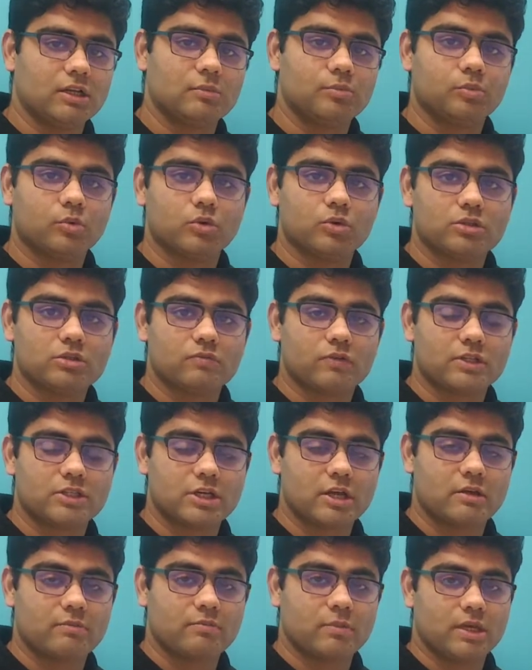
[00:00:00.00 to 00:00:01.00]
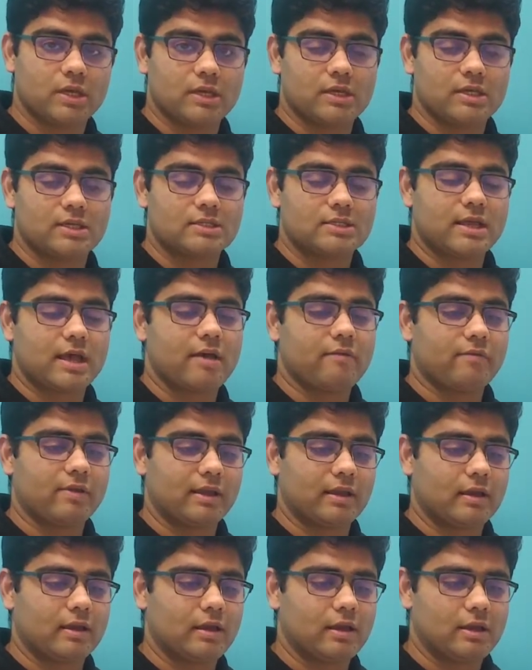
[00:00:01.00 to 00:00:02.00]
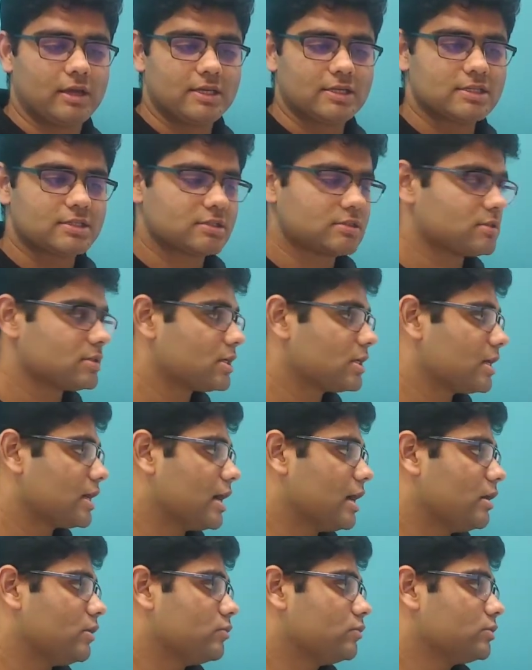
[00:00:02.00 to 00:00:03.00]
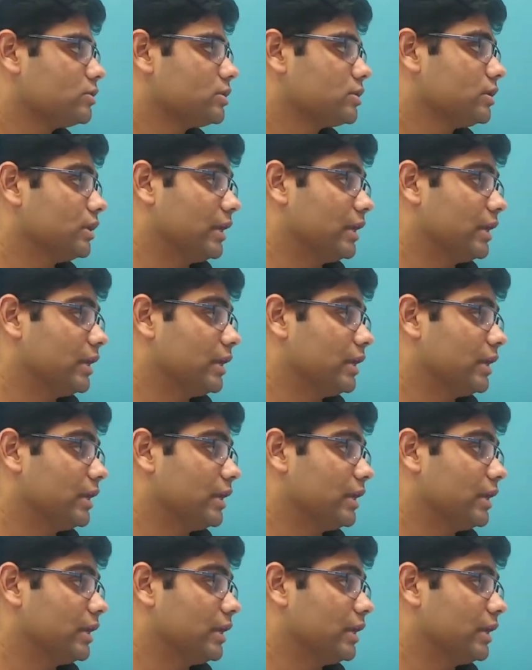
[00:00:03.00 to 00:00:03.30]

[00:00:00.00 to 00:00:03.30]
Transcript: post which I make is having less count,